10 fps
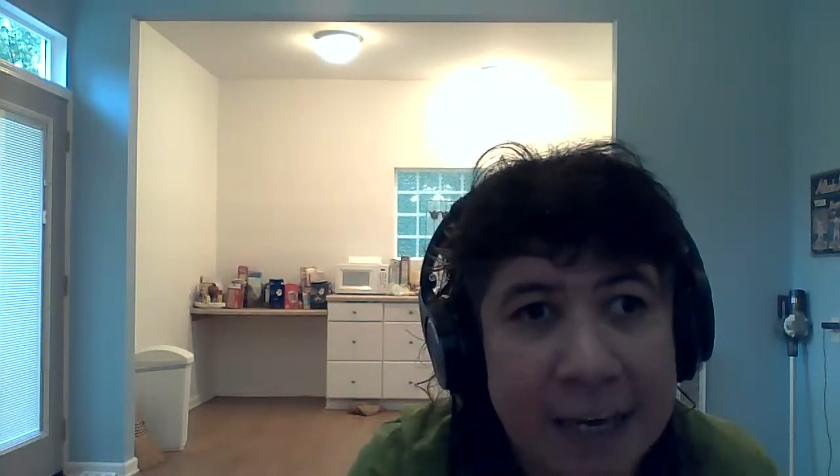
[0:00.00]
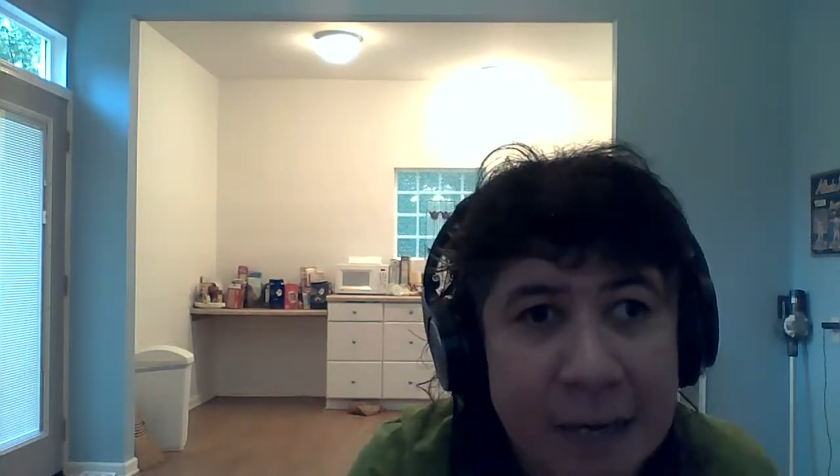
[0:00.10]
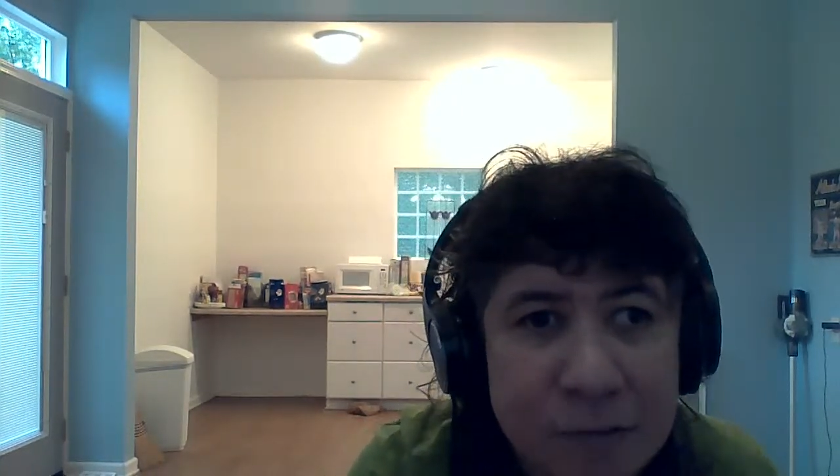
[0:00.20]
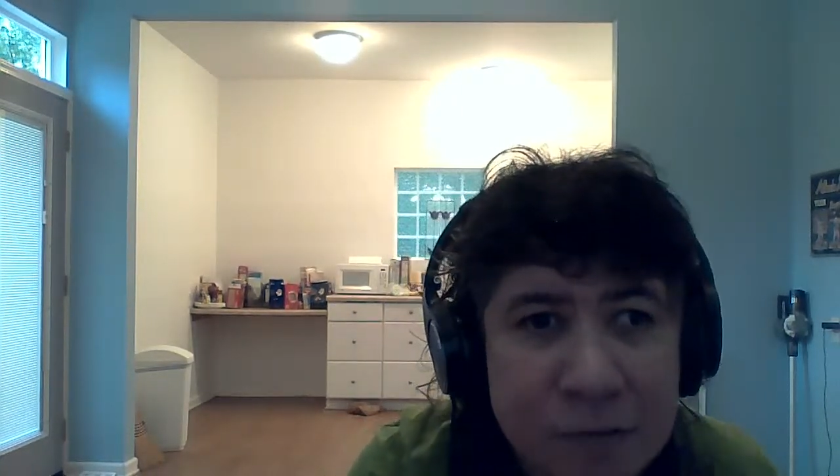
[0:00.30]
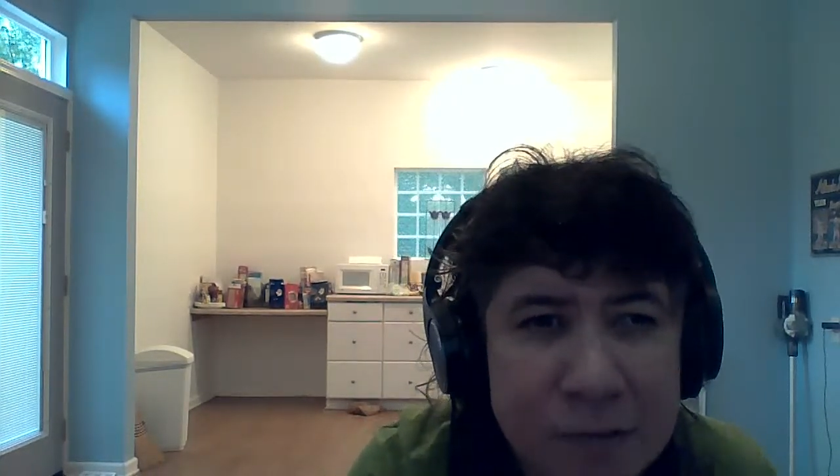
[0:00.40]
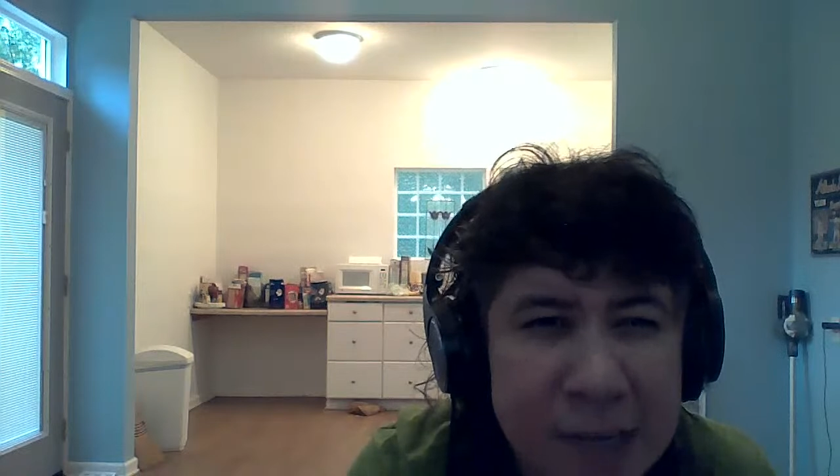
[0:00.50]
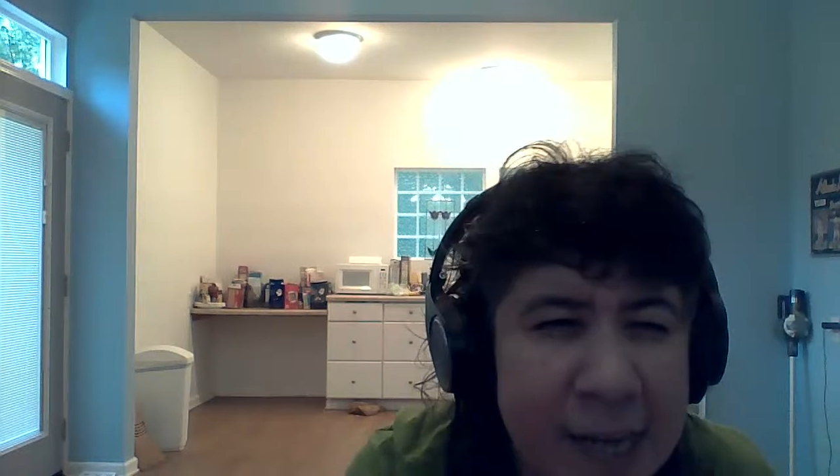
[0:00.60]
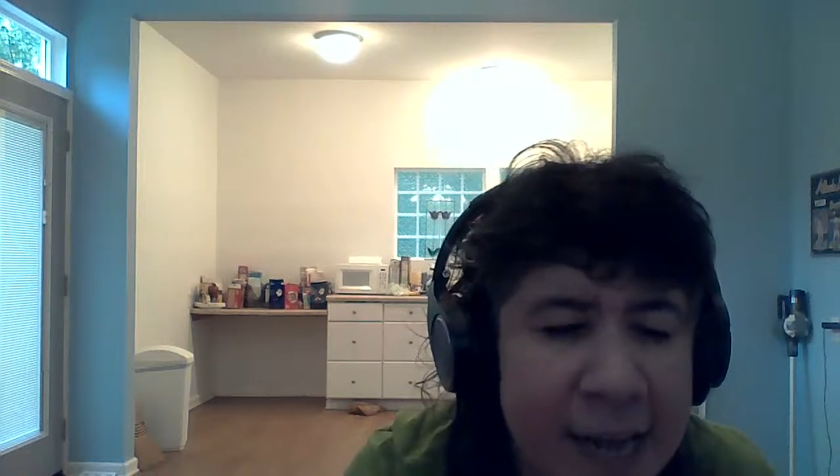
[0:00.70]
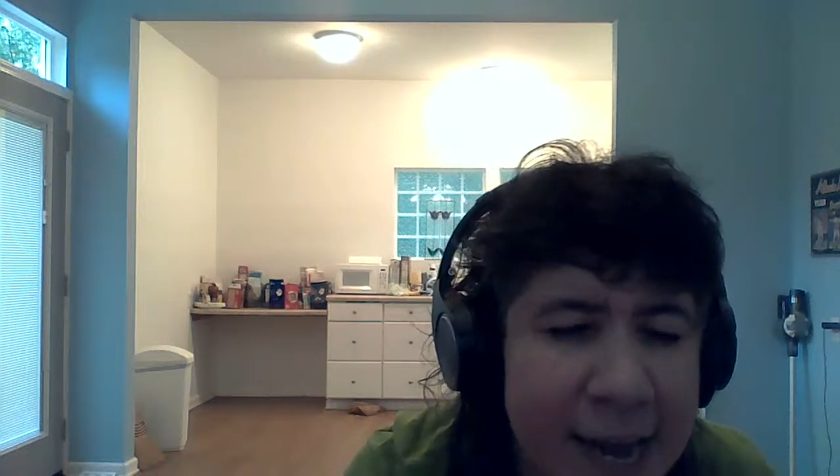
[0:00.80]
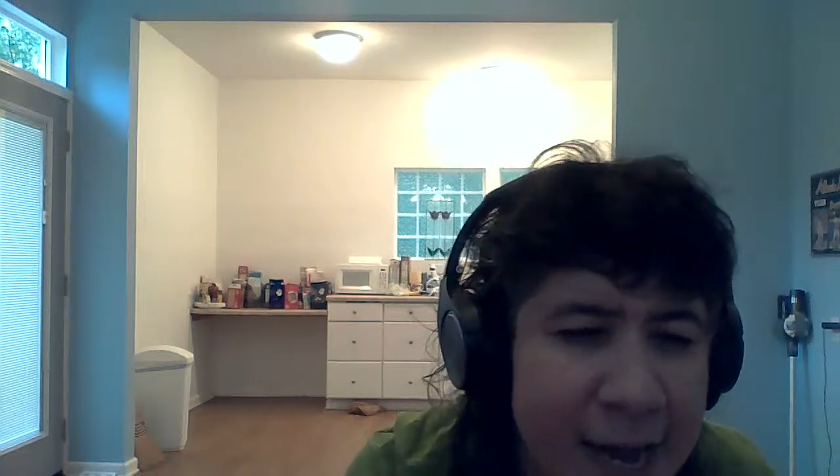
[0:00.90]
love
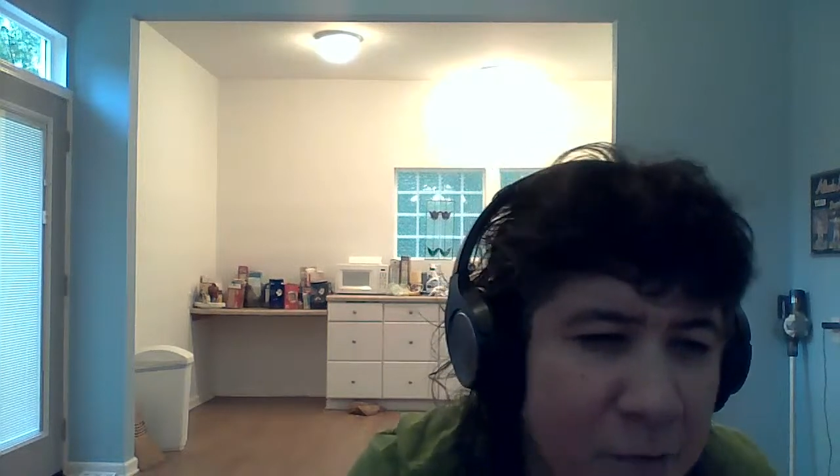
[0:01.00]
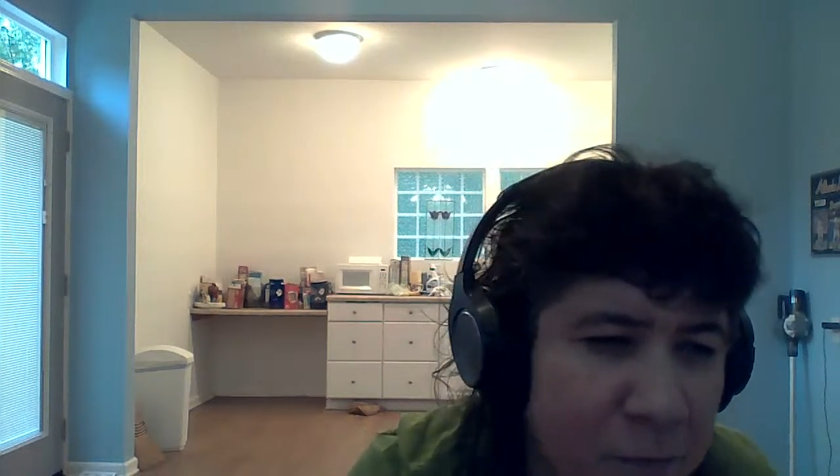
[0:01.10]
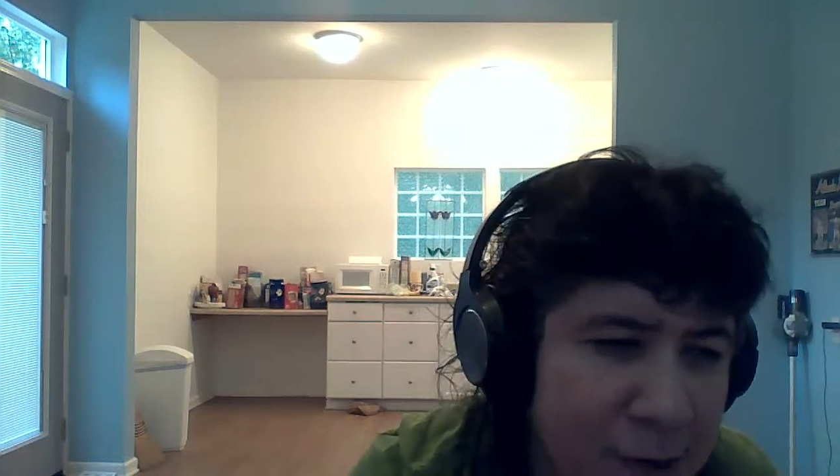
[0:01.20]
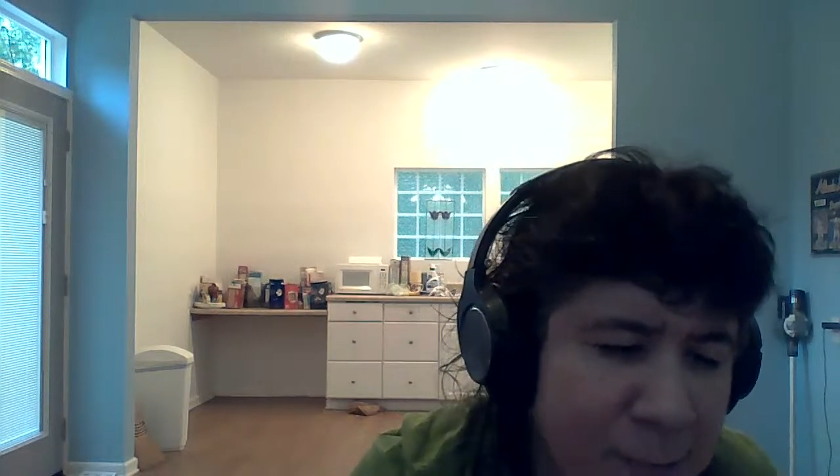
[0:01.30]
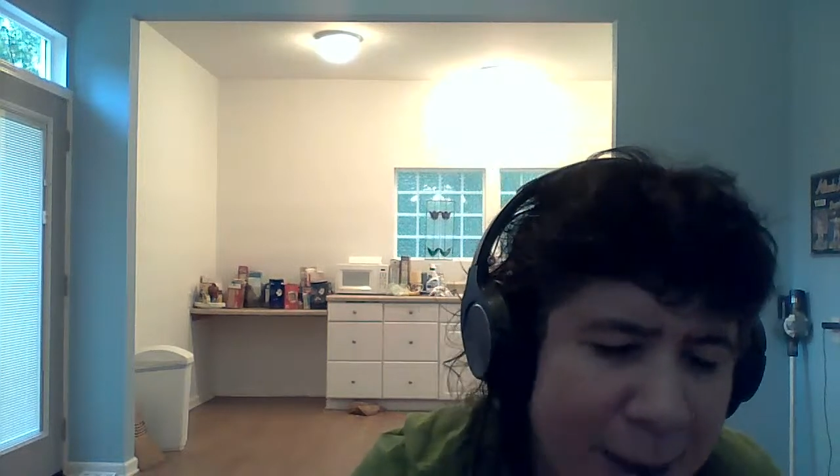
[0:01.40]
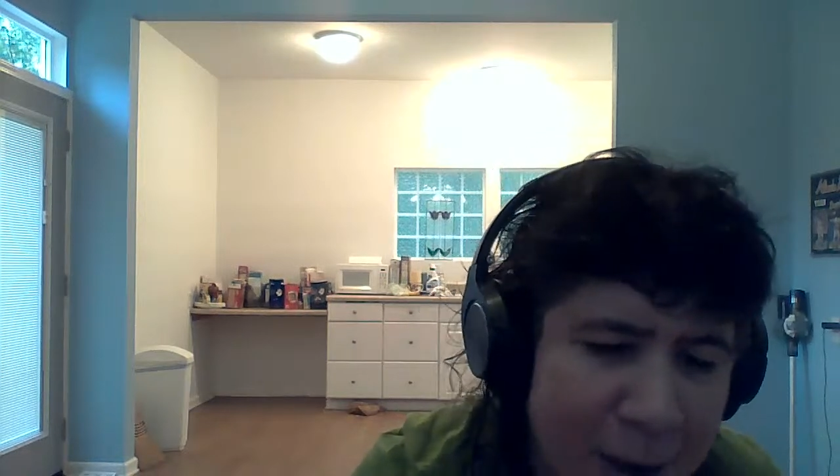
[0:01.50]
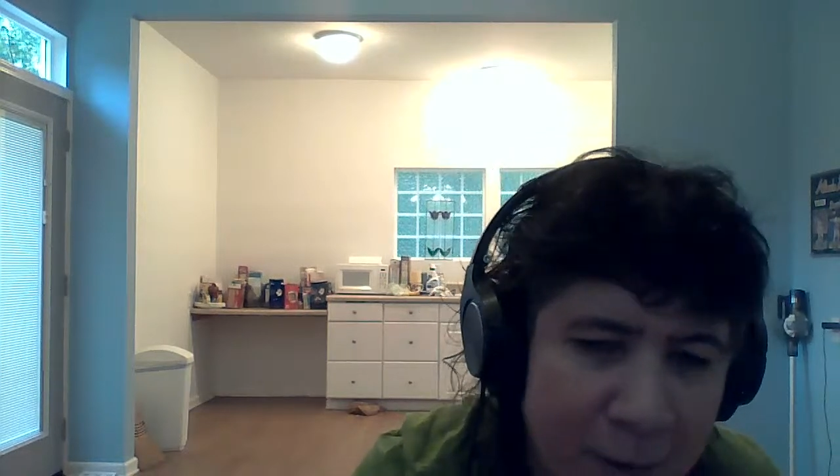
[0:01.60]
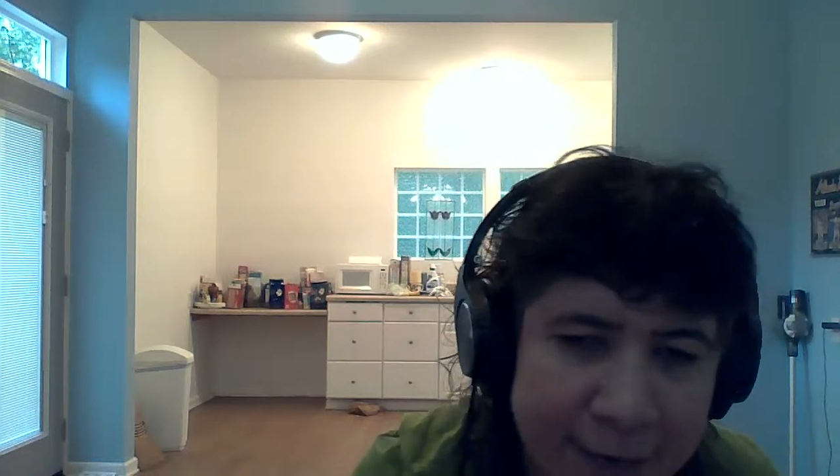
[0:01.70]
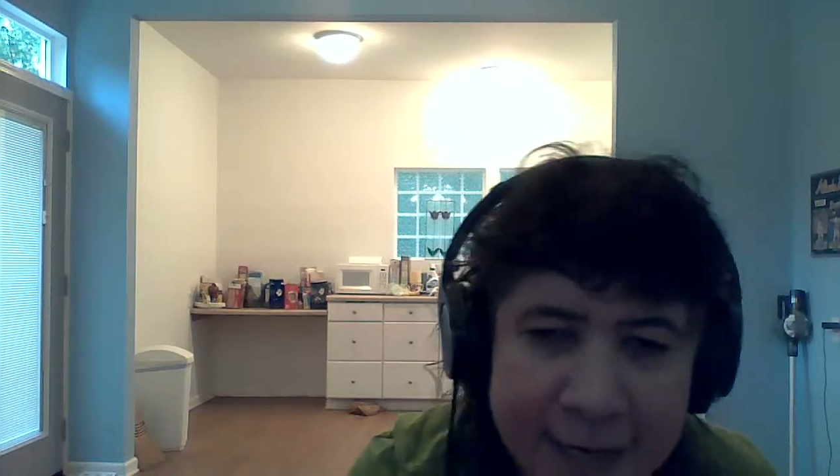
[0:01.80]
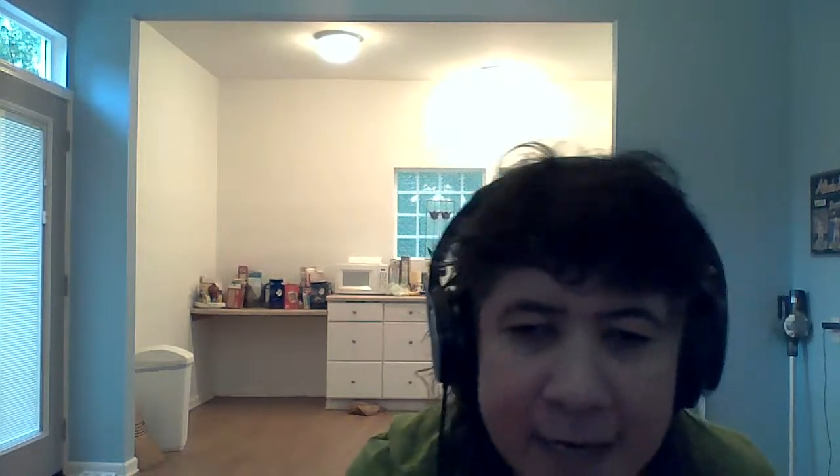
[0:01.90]
and
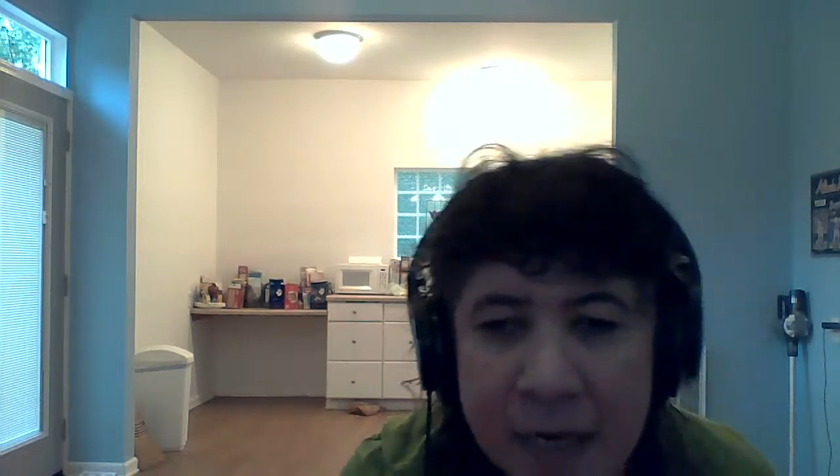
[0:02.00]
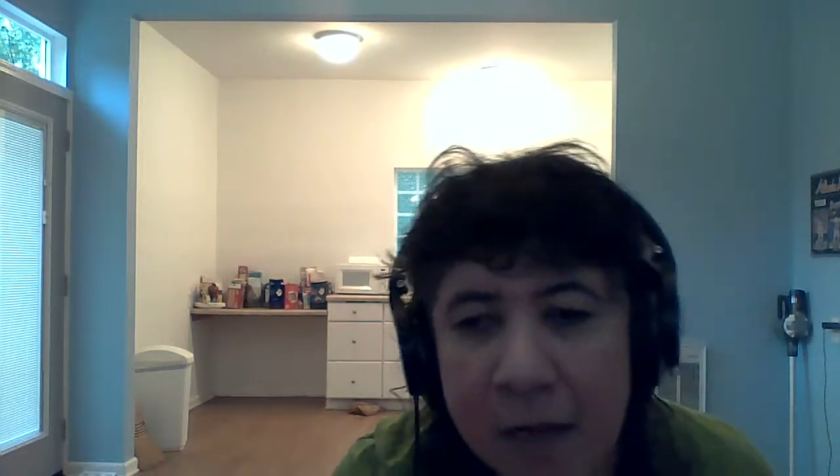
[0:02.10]
remarried.